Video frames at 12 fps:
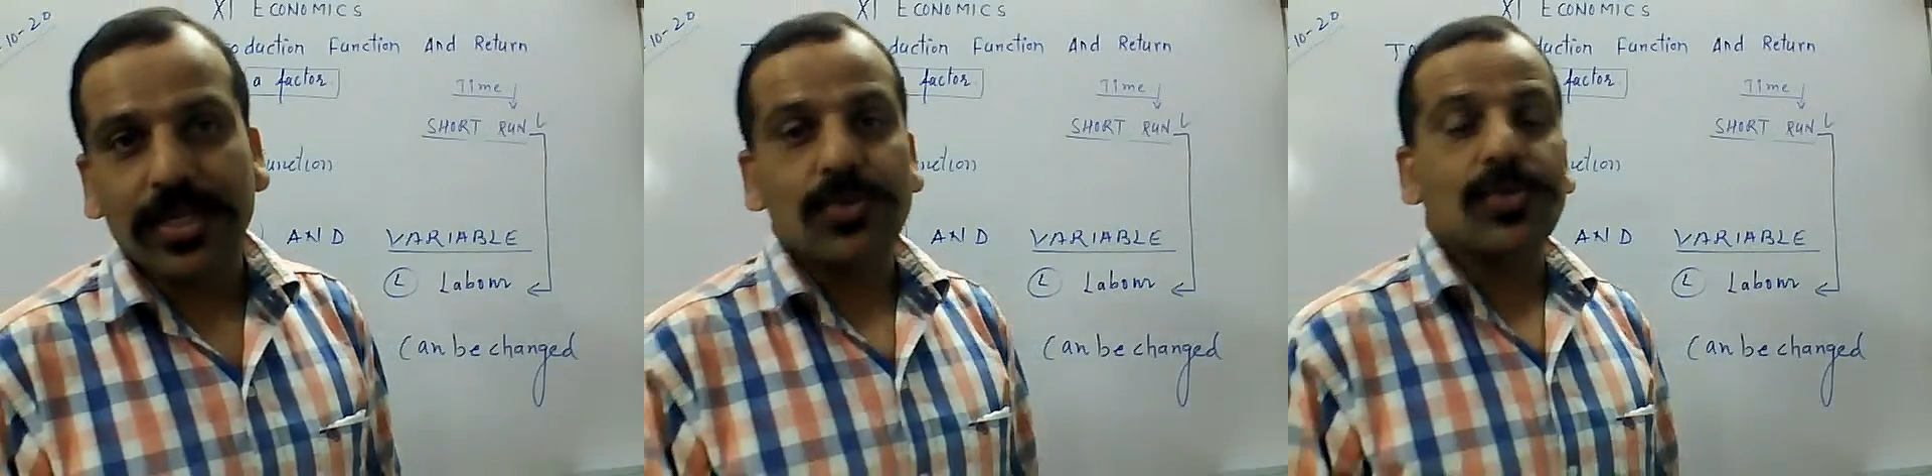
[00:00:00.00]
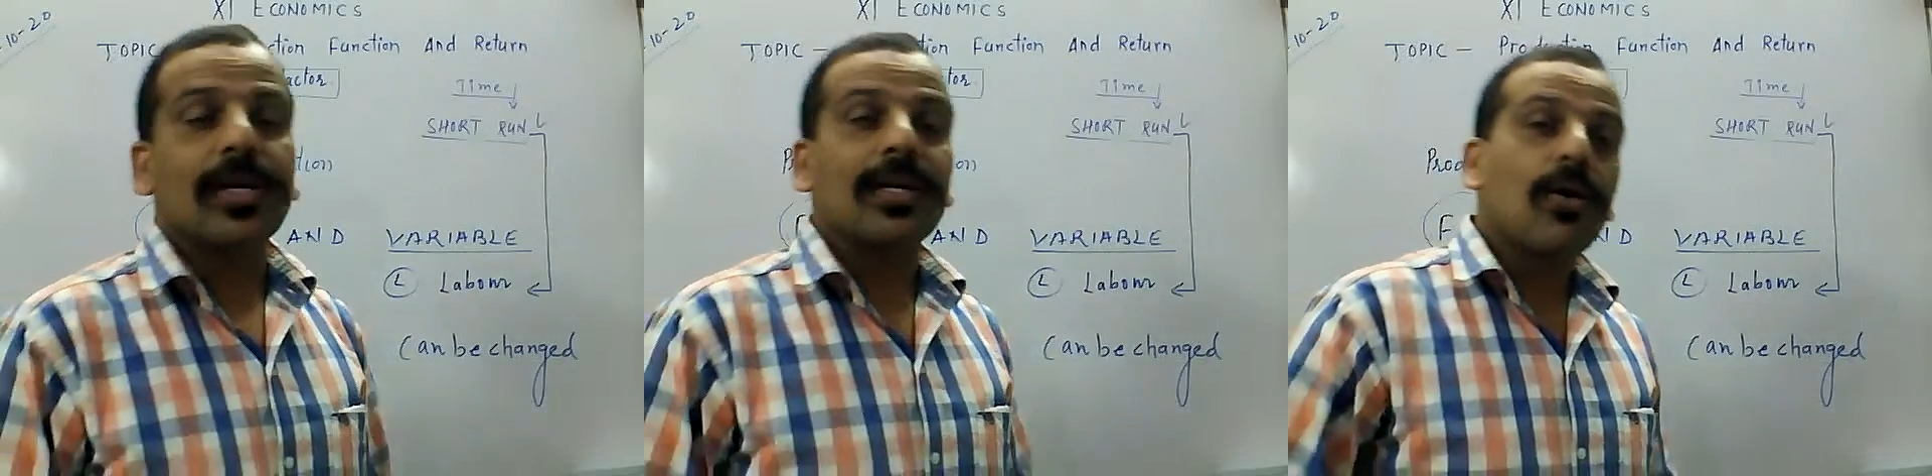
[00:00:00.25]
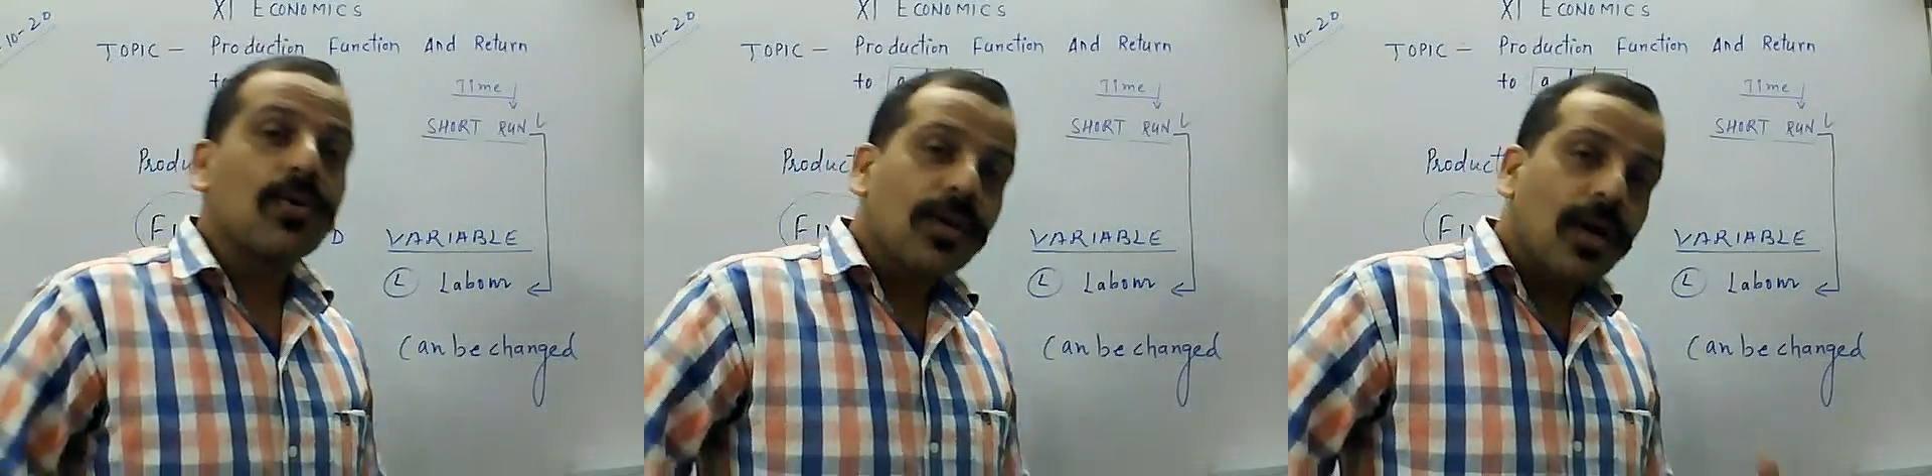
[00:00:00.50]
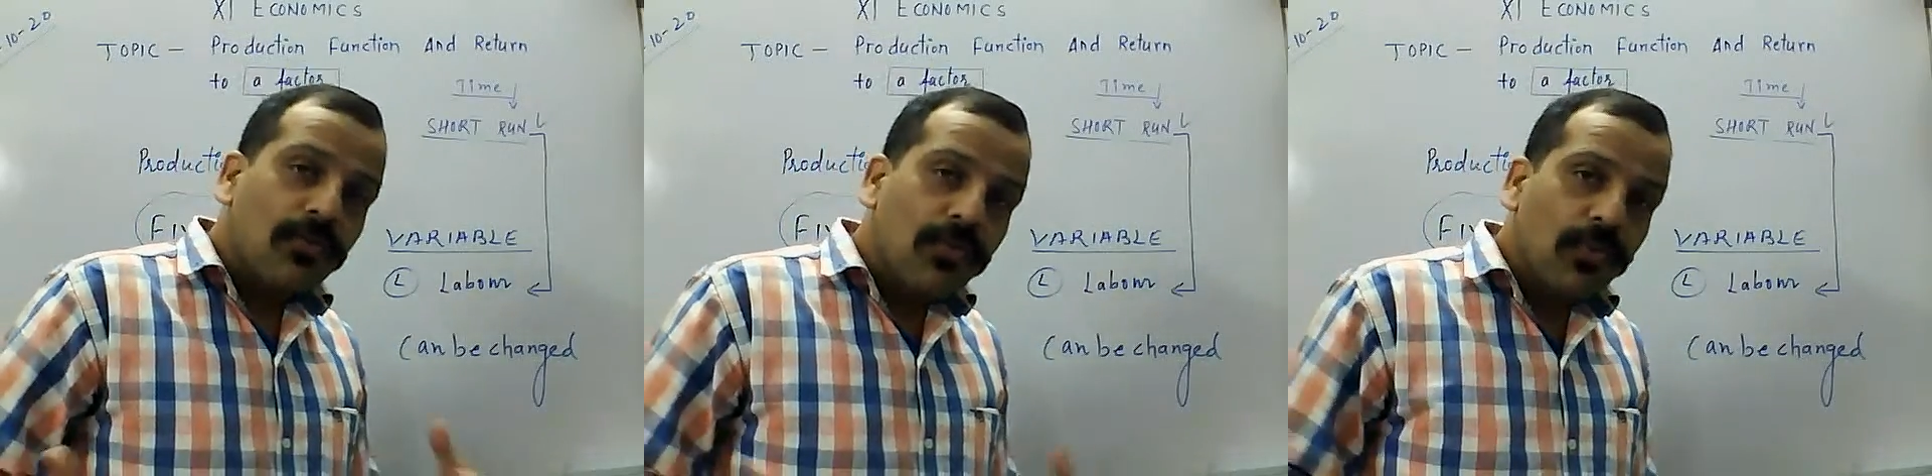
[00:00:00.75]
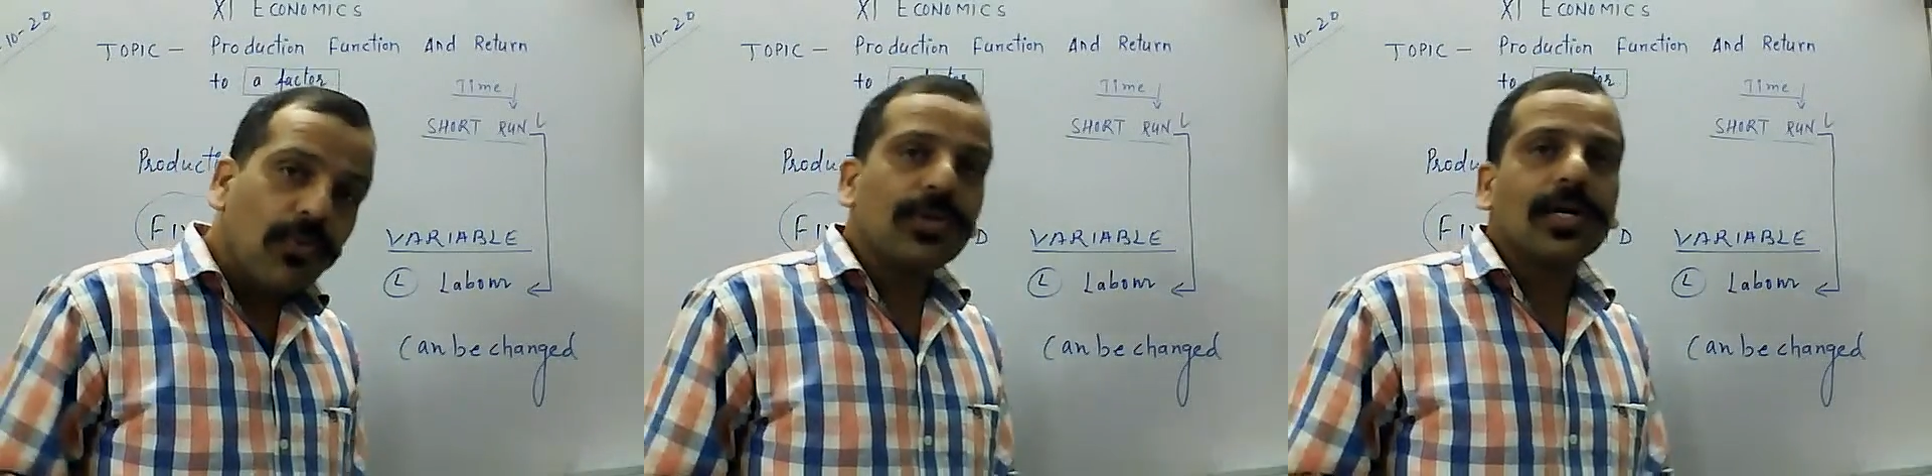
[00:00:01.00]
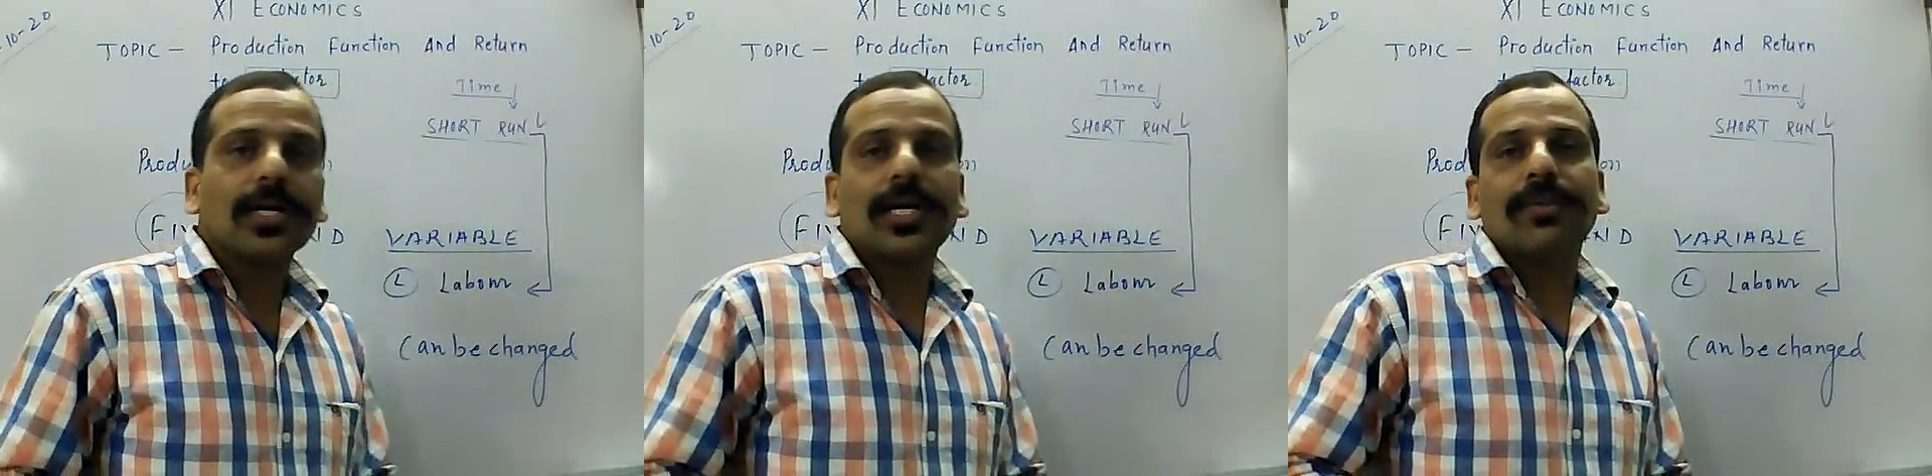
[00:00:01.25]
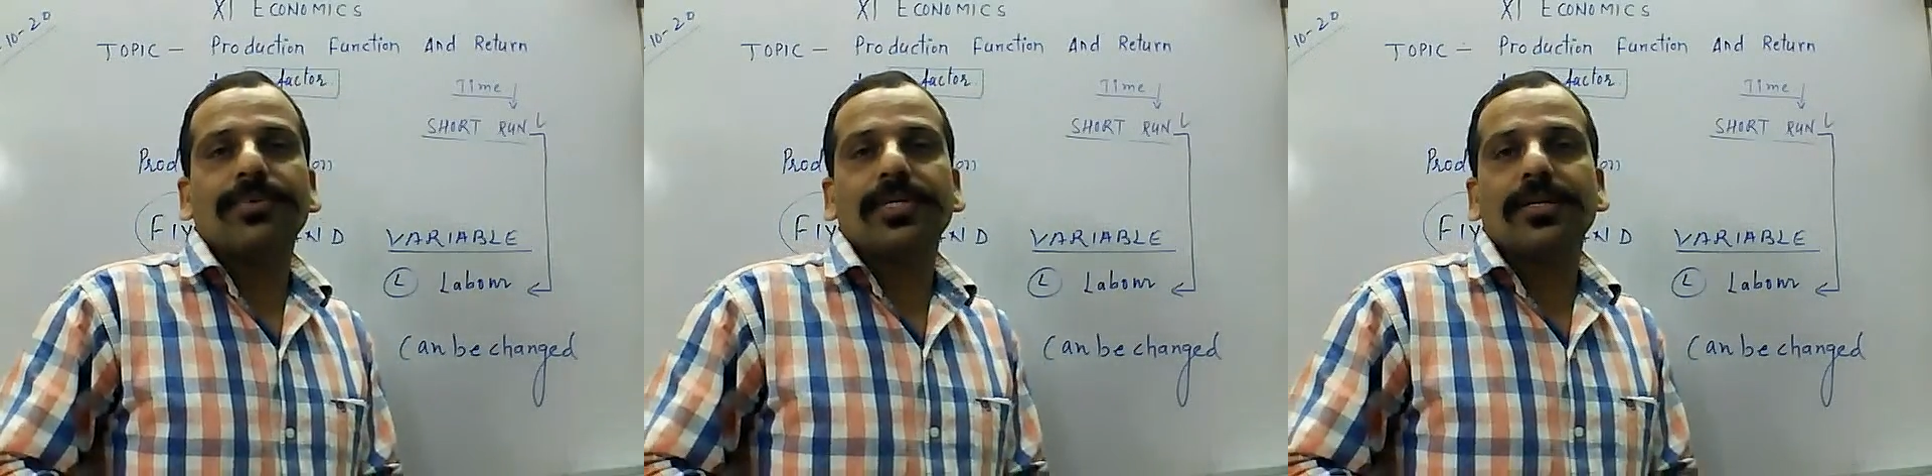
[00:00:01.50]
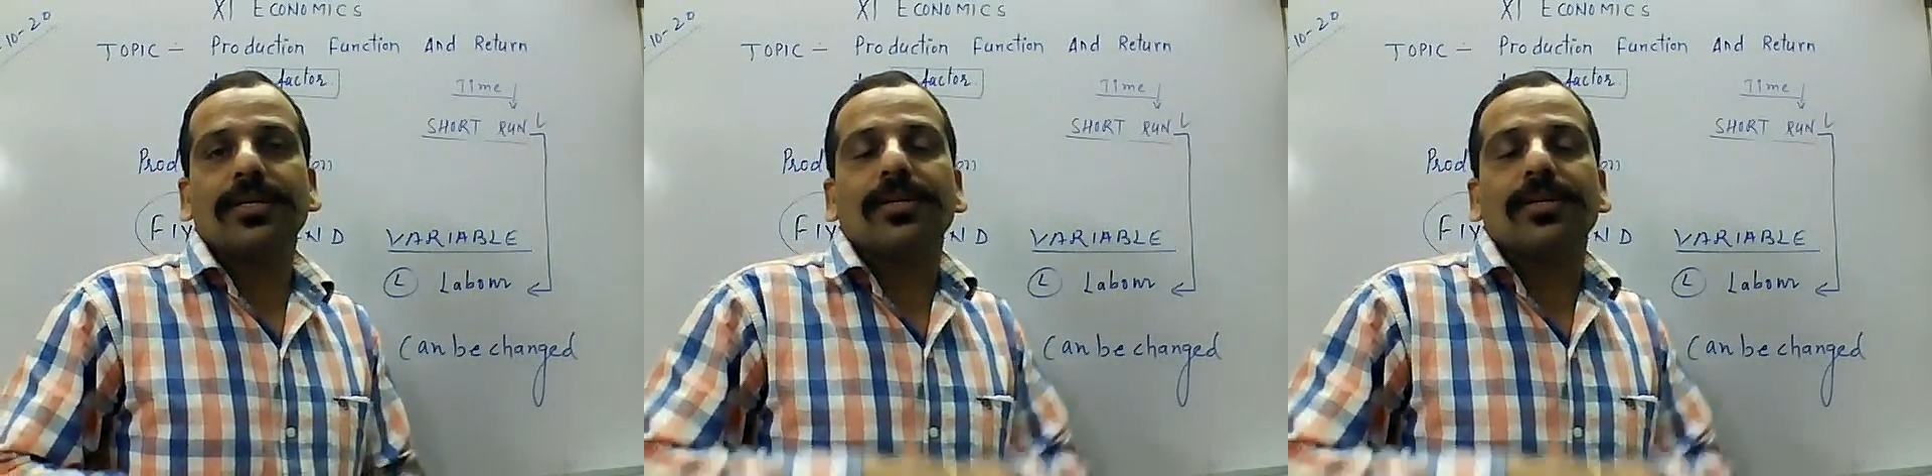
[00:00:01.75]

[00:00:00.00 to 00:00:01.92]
you cannot afford the capital,